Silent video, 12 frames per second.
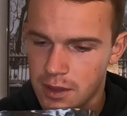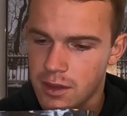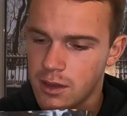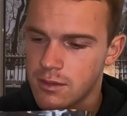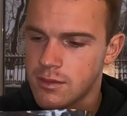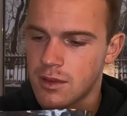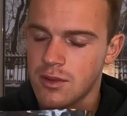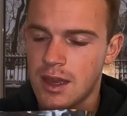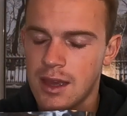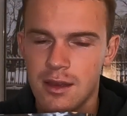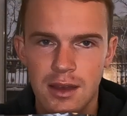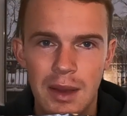with you,
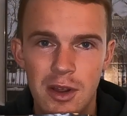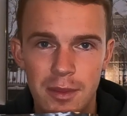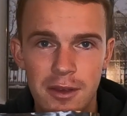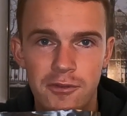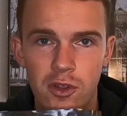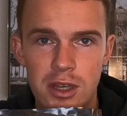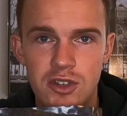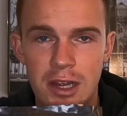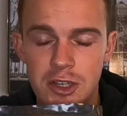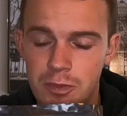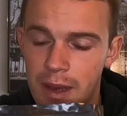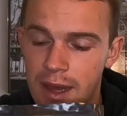okay? I'm going to be fully
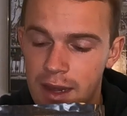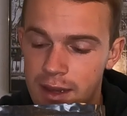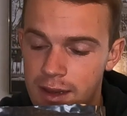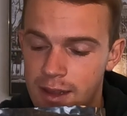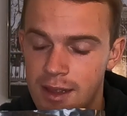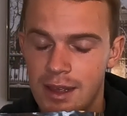transparent.